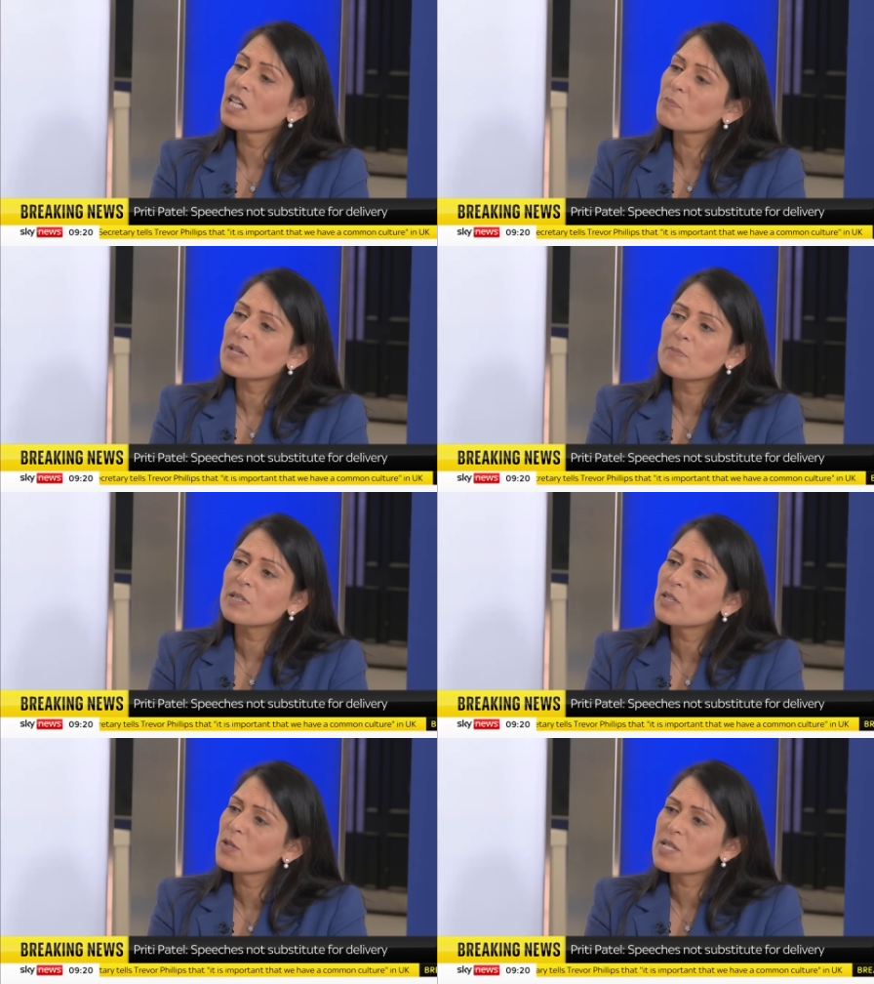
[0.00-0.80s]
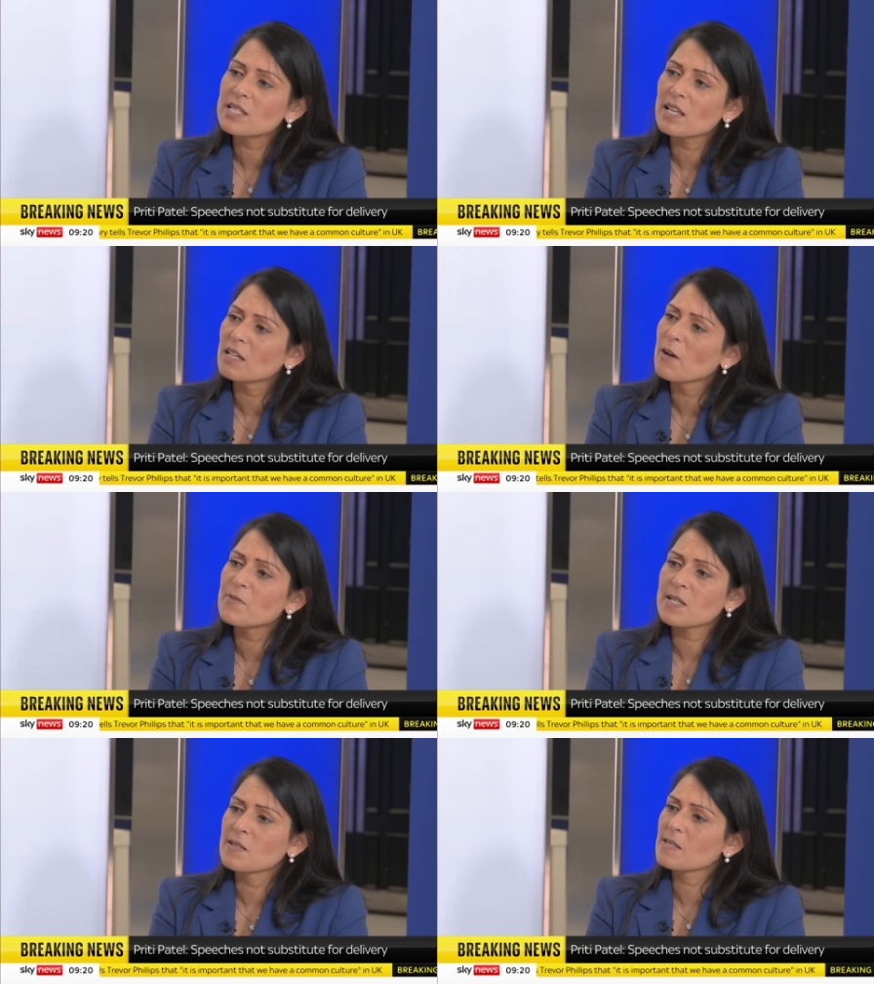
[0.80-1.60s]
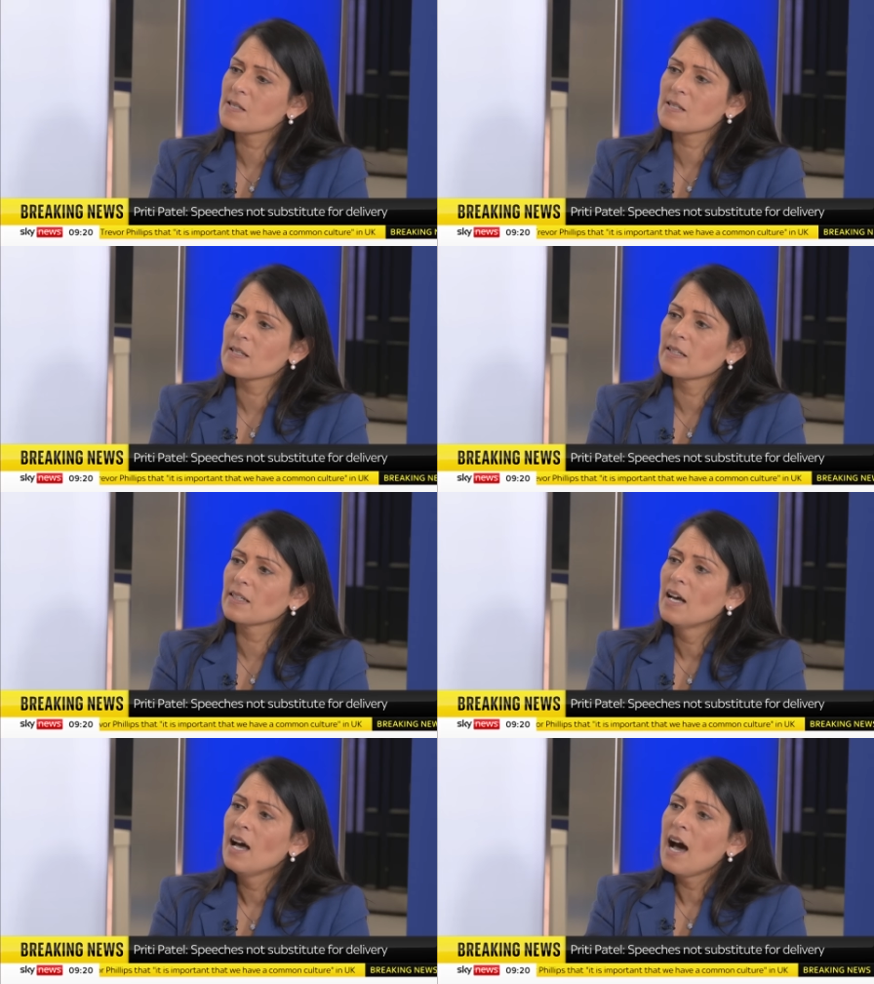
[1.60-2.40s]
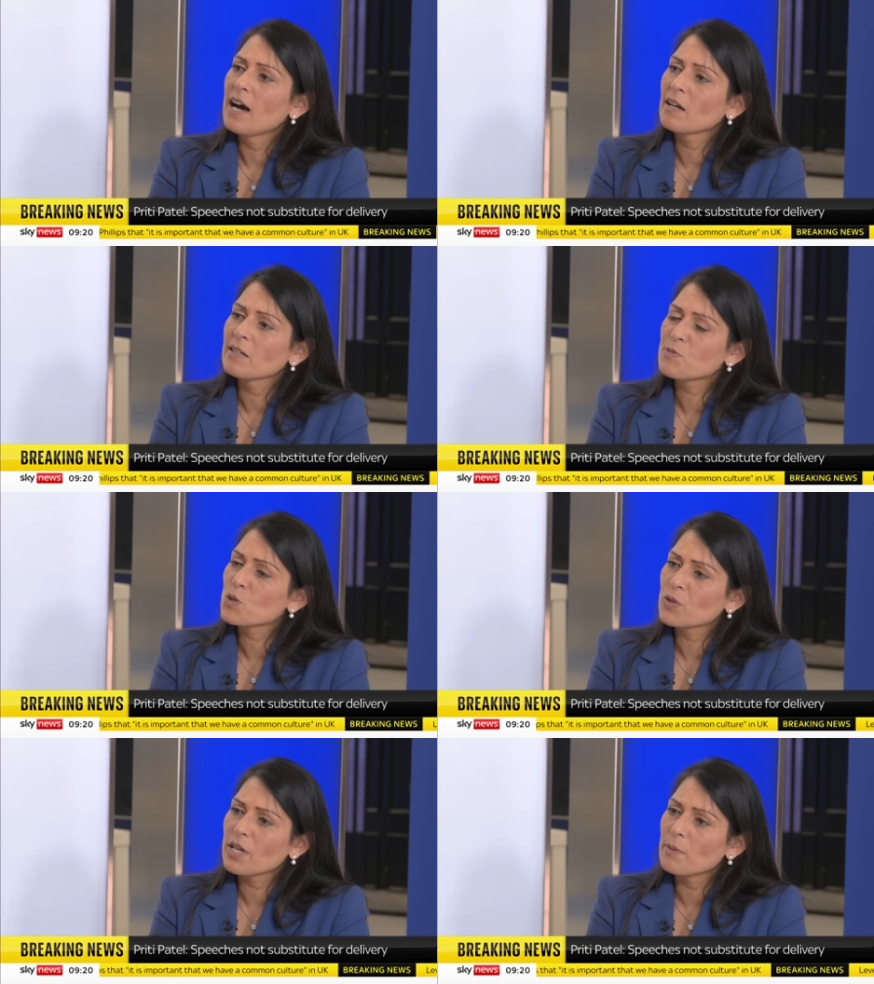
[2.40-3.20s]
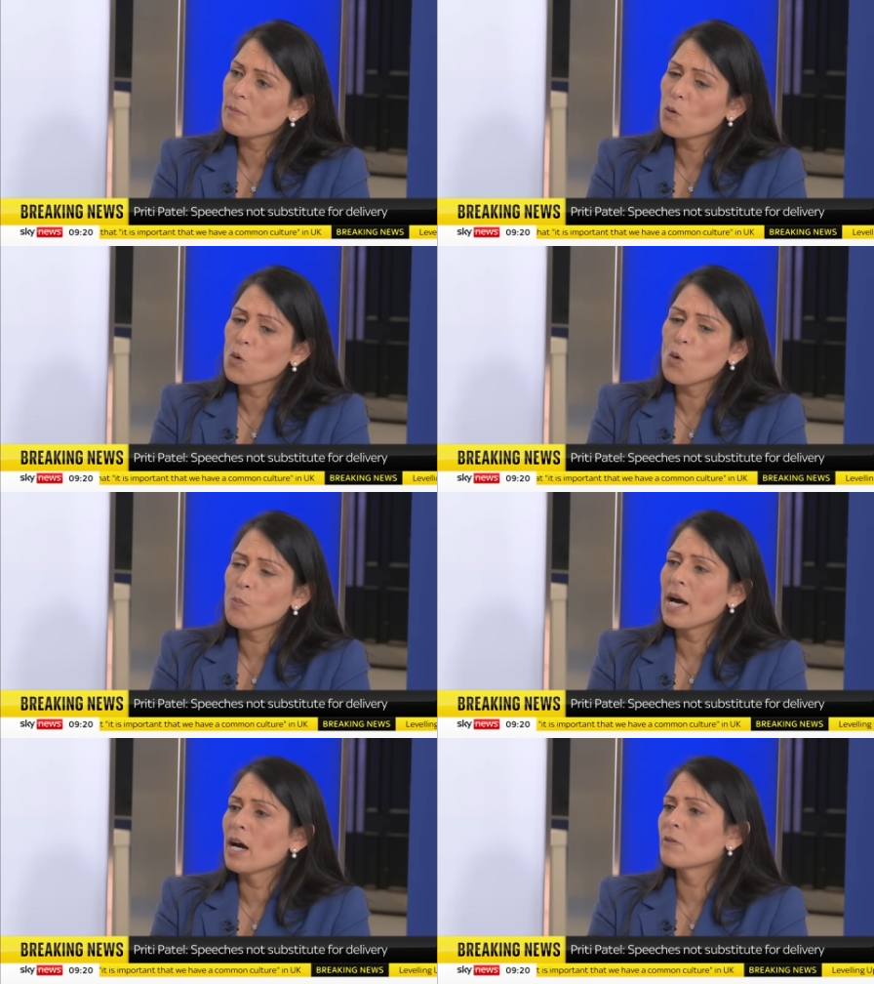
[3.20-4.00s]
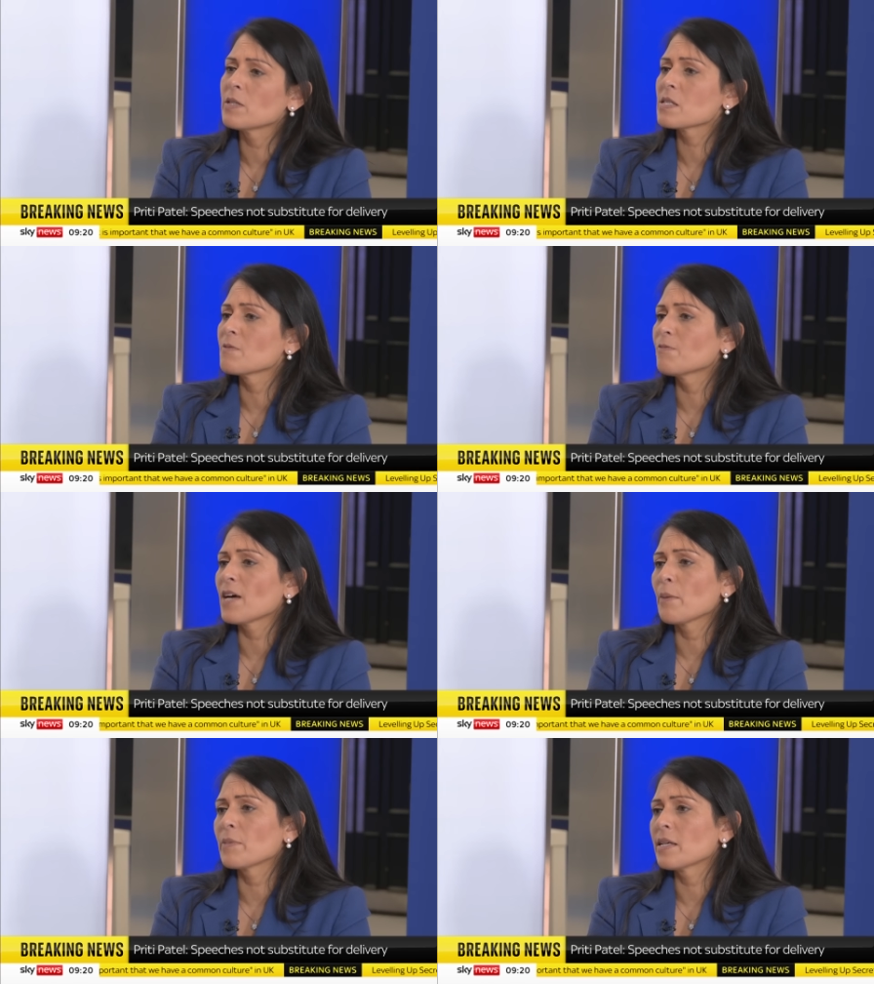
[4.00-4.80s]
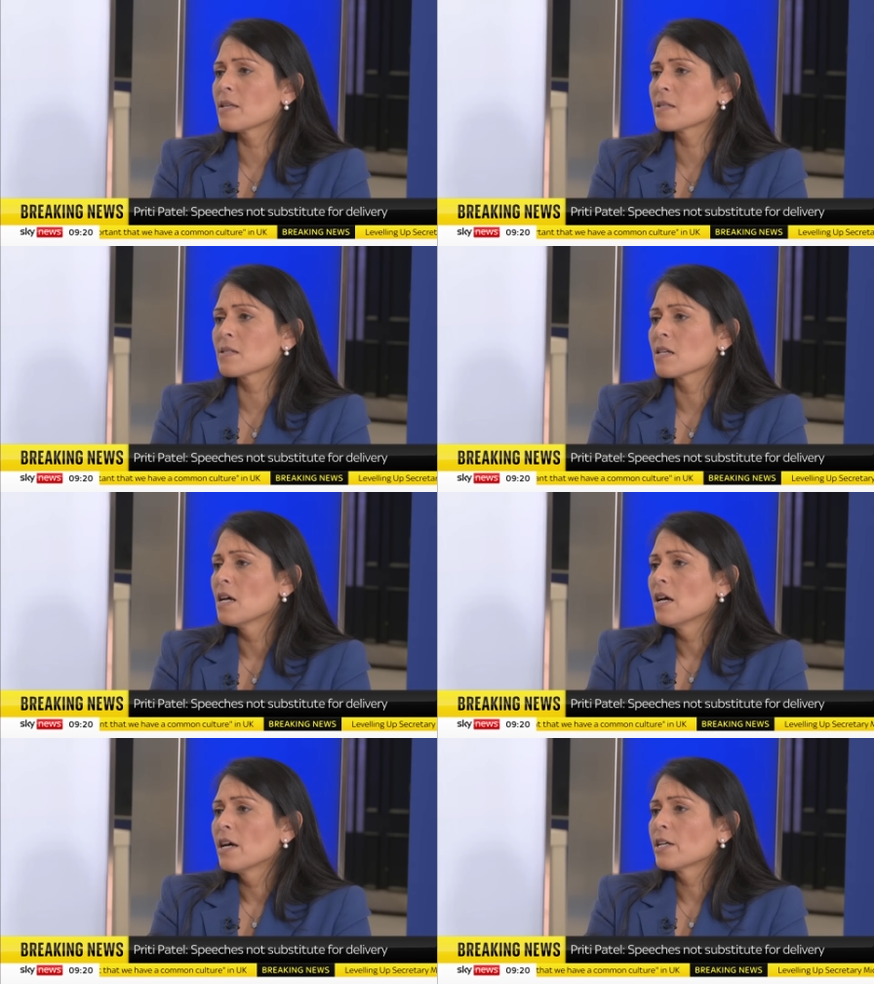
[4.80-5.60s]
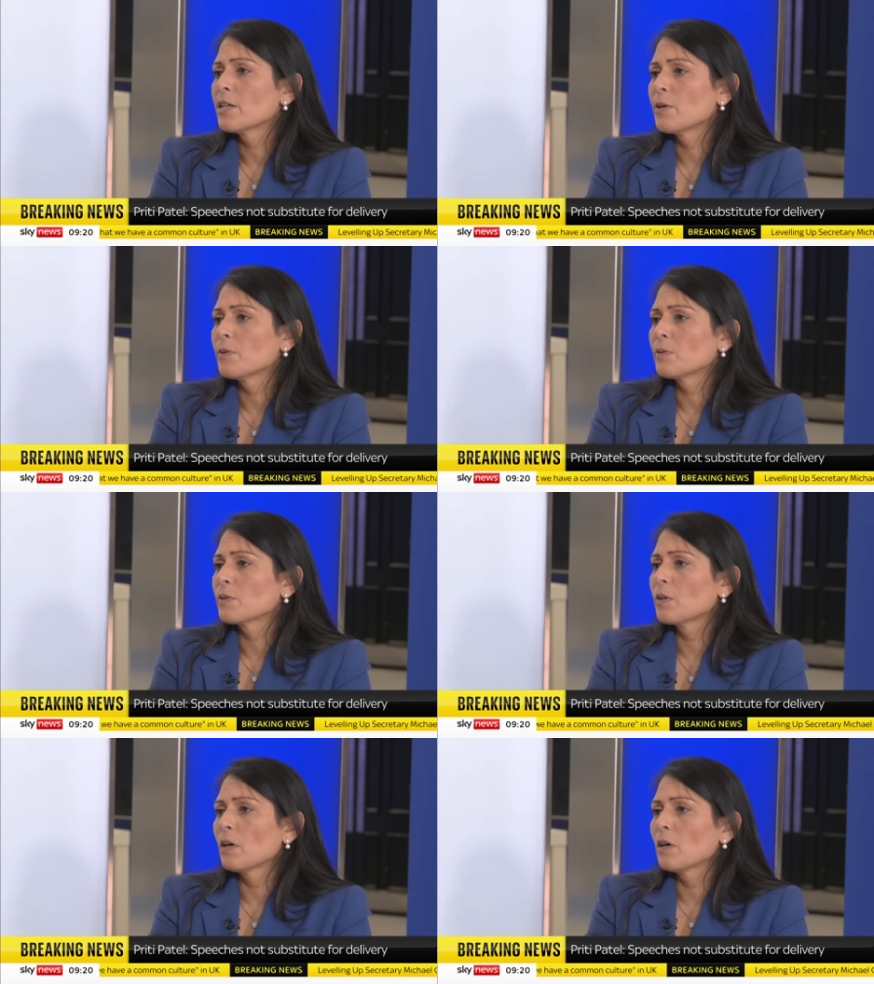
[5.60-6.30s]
Young people are losing their lives senselessly, and I'm sure that all parents and families and, you know,